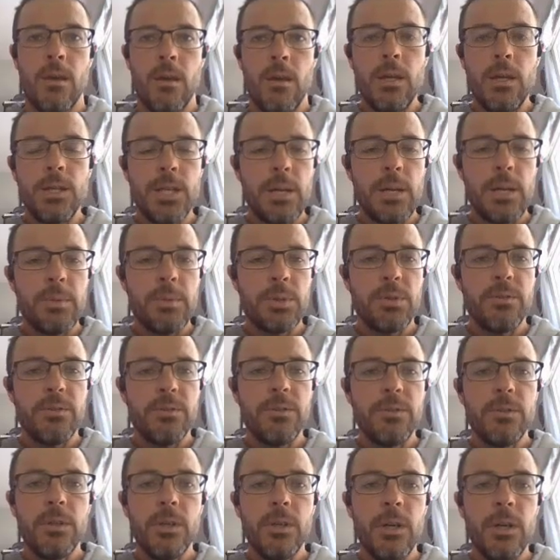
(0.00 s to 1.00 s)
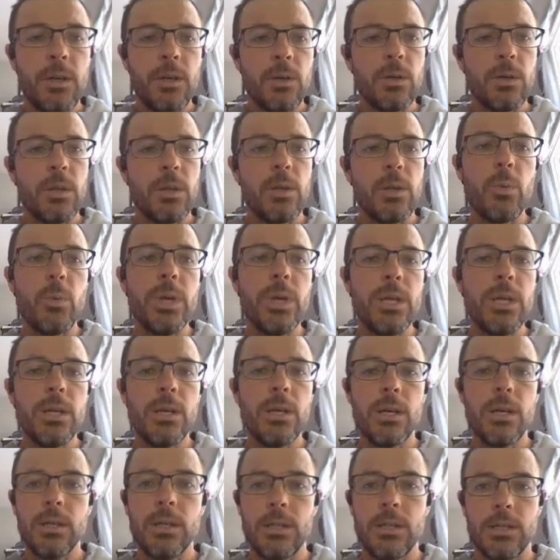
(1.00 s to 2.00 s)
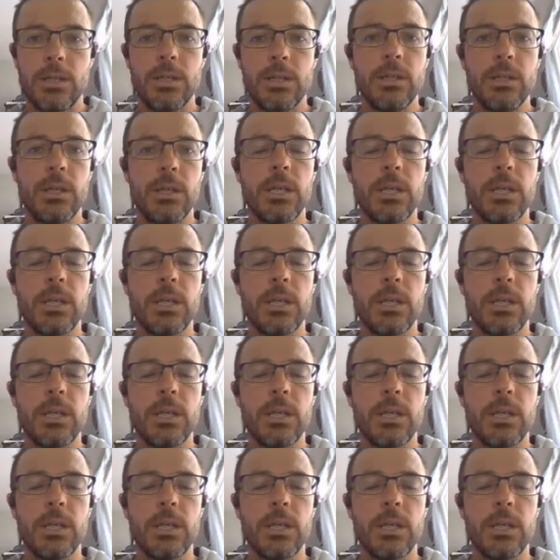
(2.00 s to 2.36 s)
Hey, Geometry! We are